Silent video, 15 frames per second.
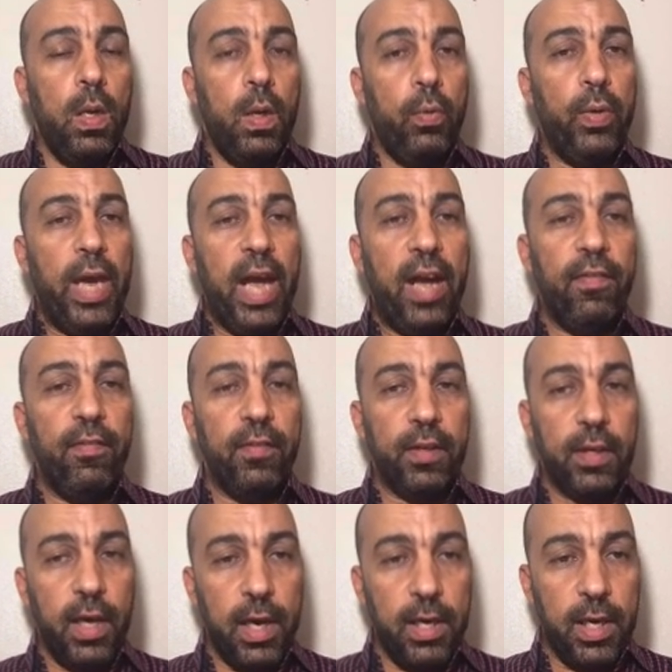We have
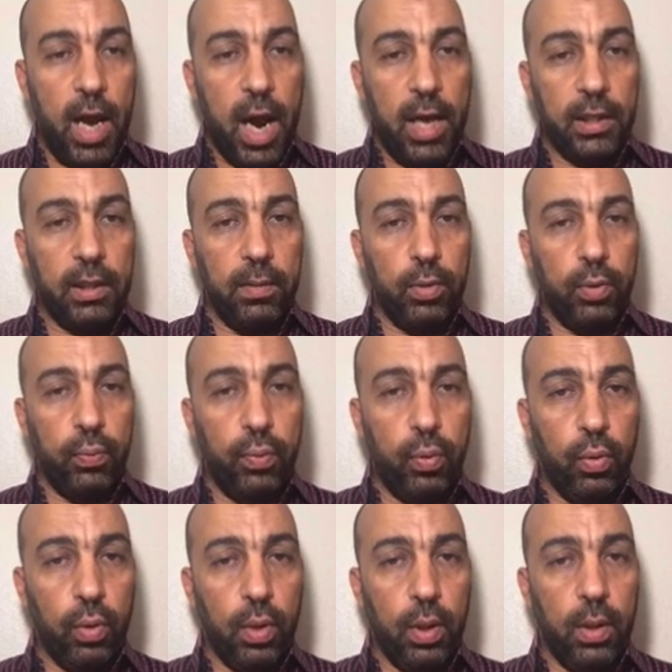9 items
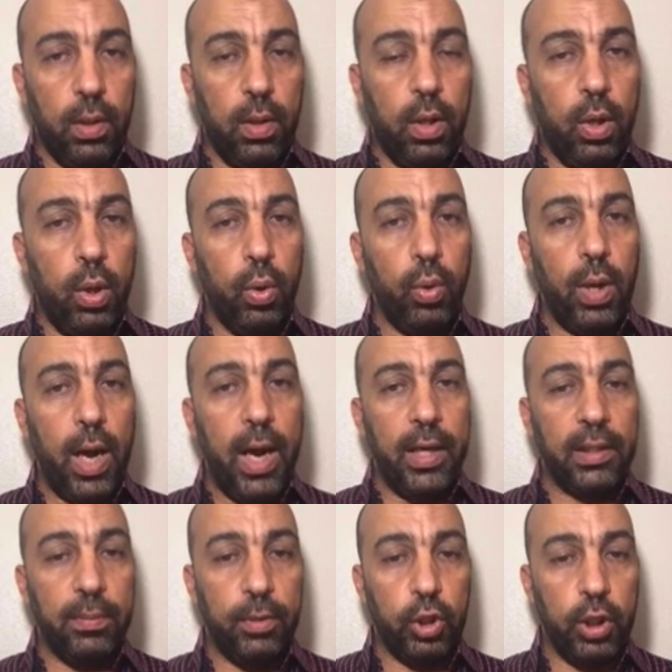for whole
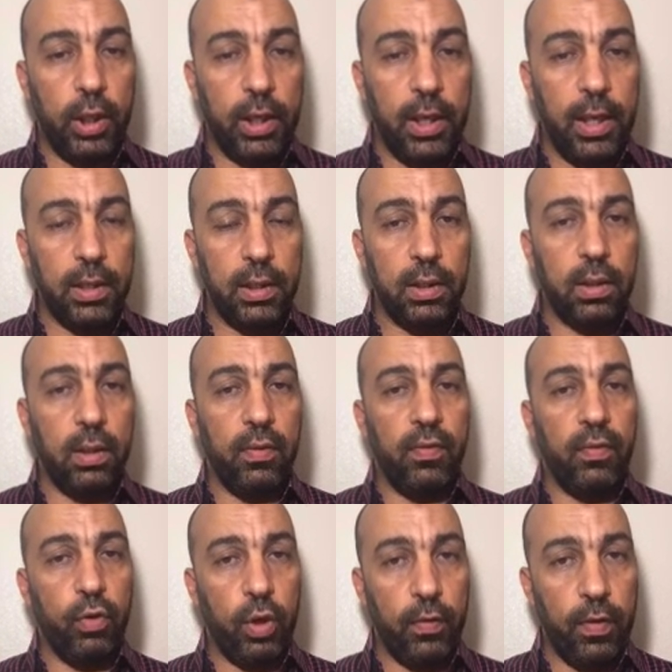item checklist
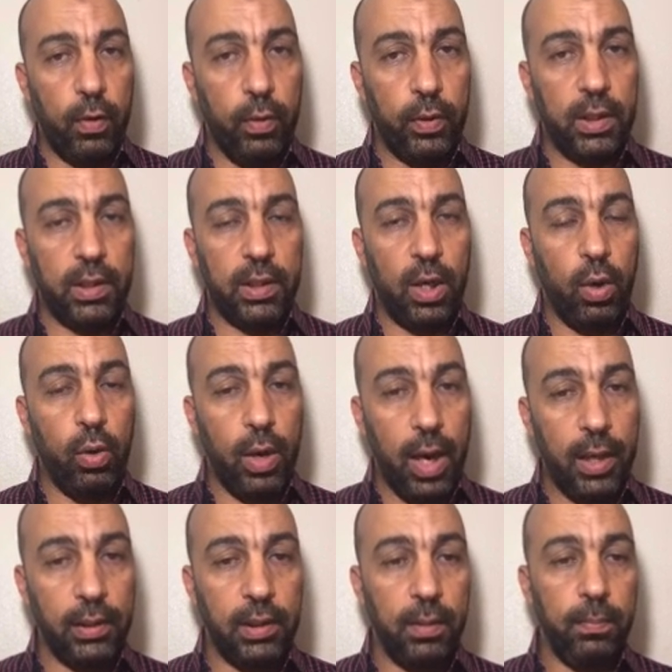for evaluating the whole
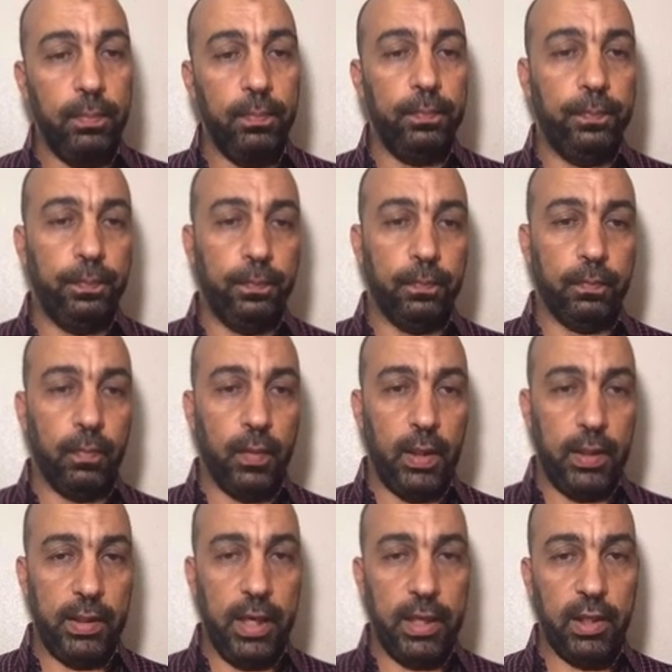item,
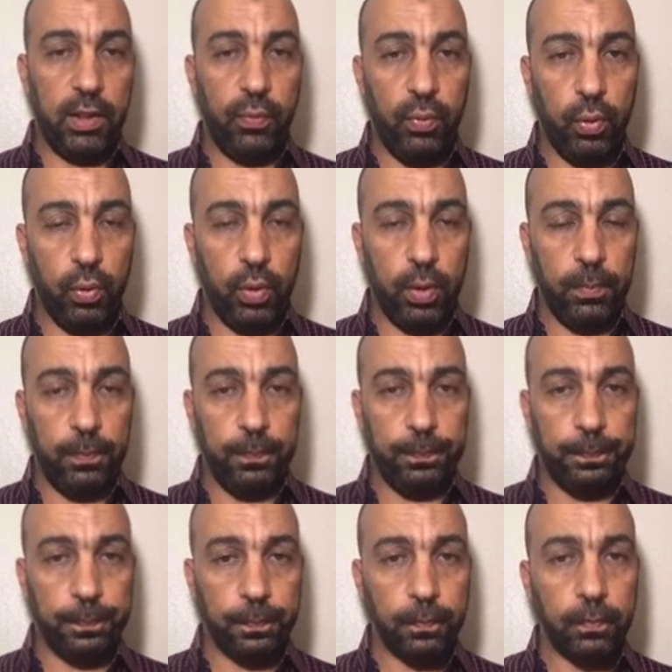6 for
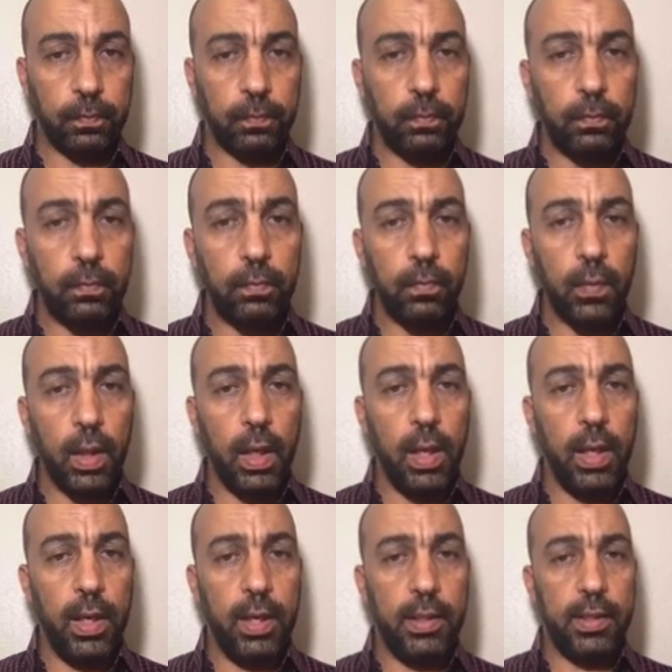
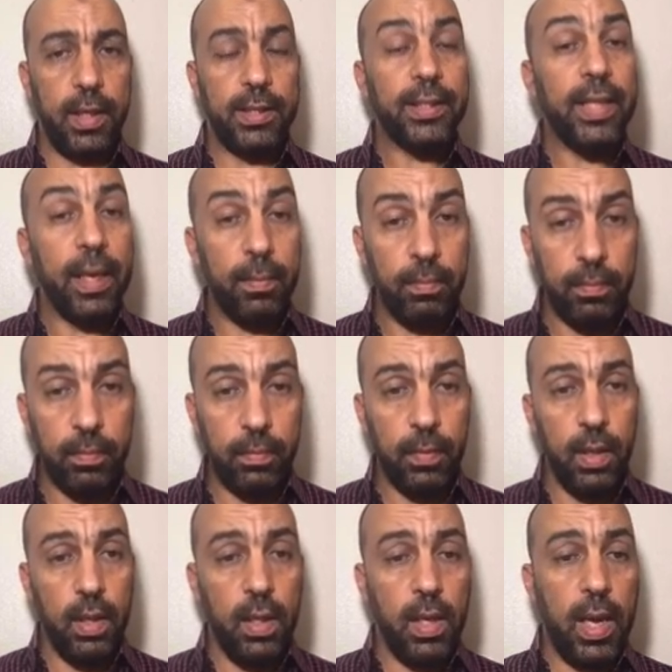the STEM,
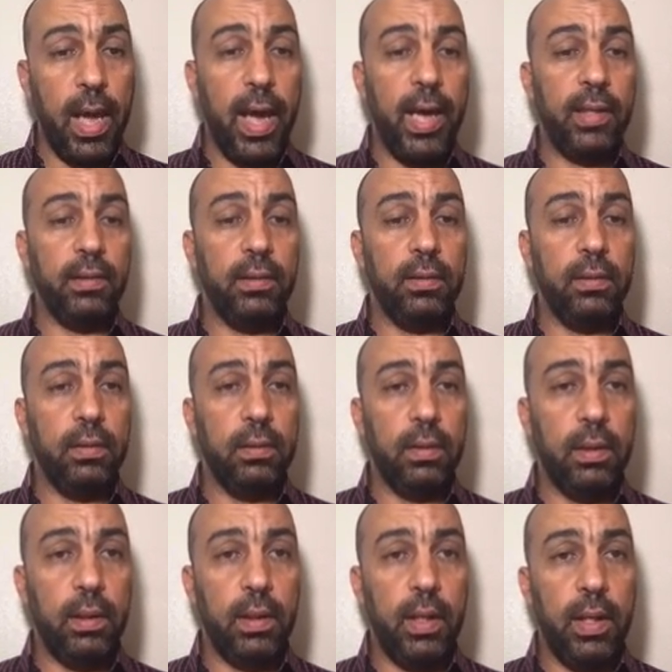and
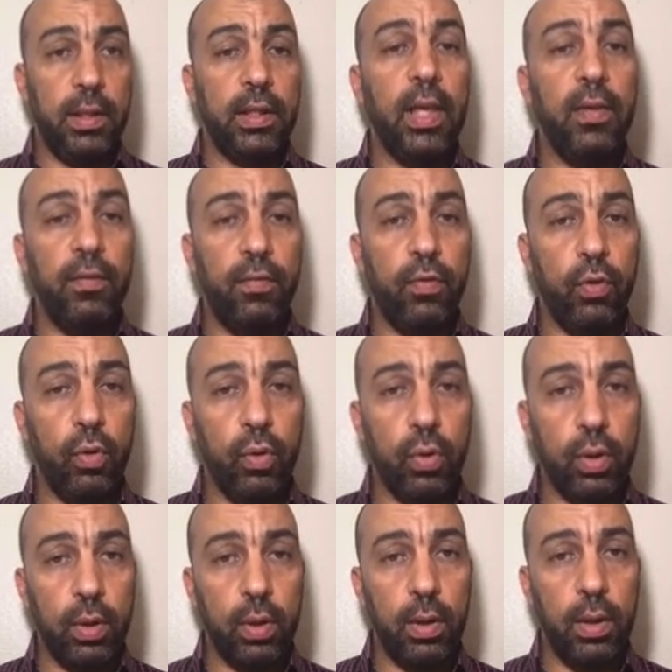10 for